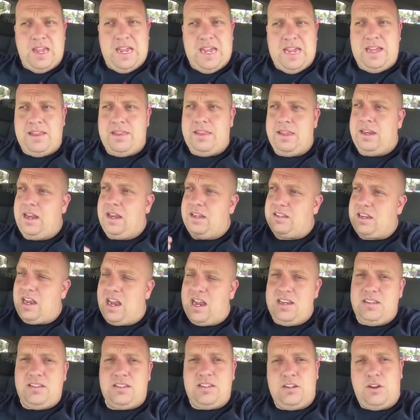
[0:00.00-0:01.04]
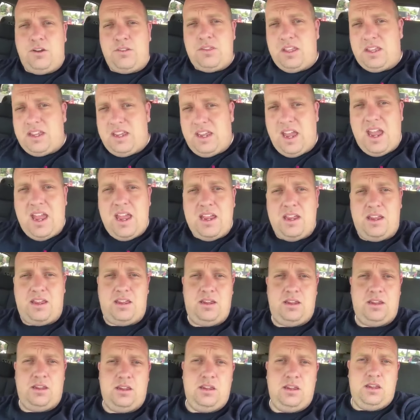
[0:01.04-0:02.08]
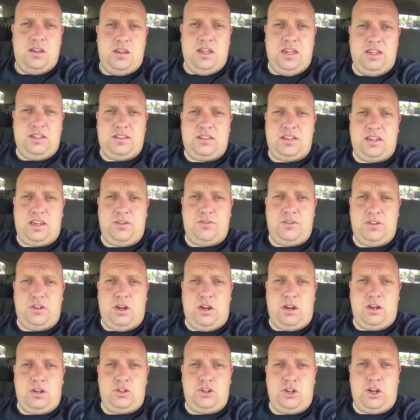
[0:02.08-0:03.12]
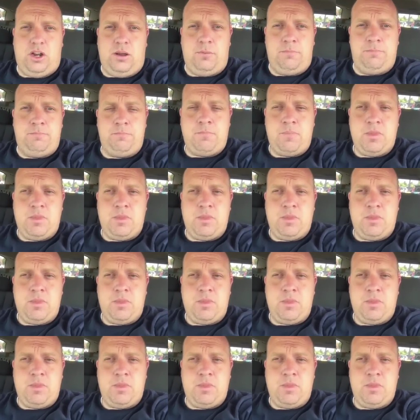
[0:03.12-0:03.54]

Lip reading: And then as icing on the cake is to give a dog a job.